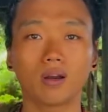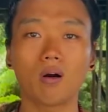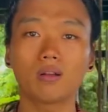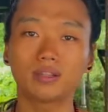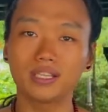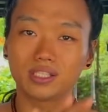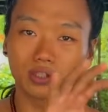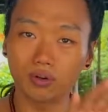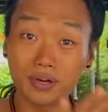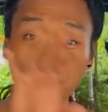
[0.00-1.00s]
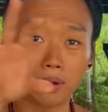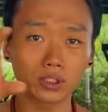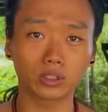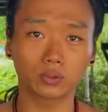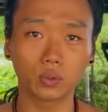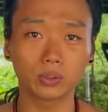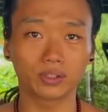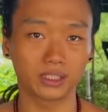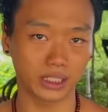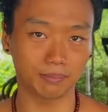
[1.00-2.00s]
all these 3 muscle groups
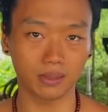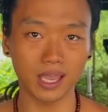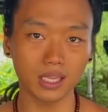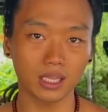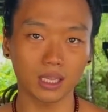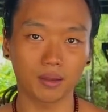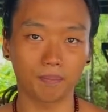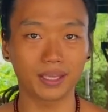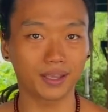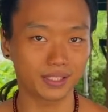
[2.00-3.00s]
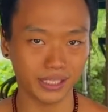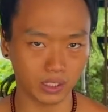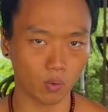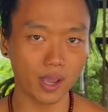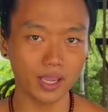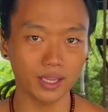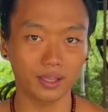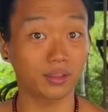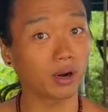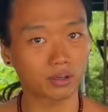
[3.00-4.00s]
on the same day? Because in a way,
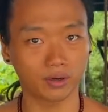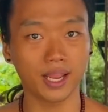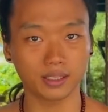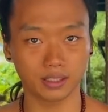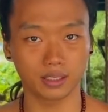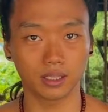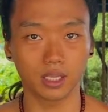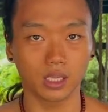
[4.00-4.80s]
they are connected.